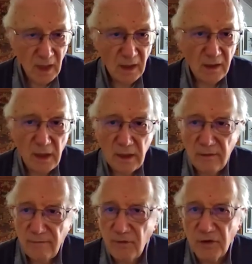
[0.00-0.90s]

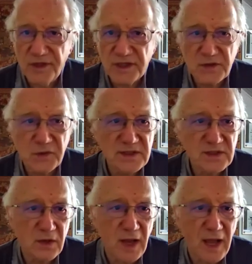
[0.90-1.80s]
For this
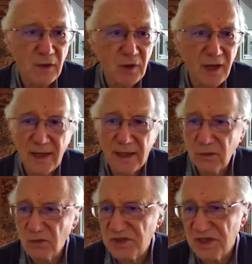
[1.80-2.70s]
reason, I would like
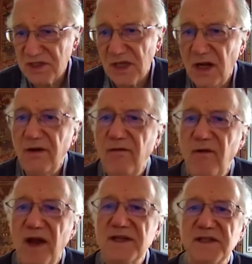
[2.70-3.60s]
to just
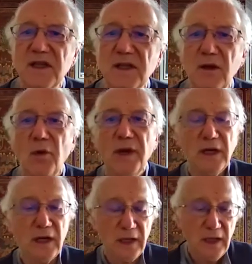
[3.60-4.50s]
revise it
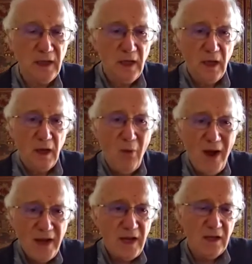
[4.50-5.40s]
quickly.
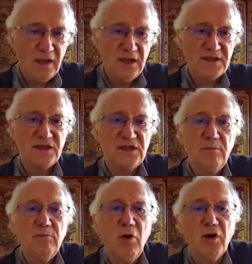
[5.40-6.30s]
Why this is
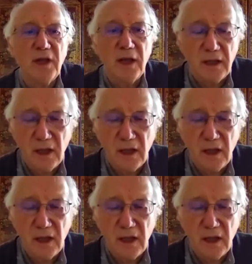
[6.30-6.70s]
important?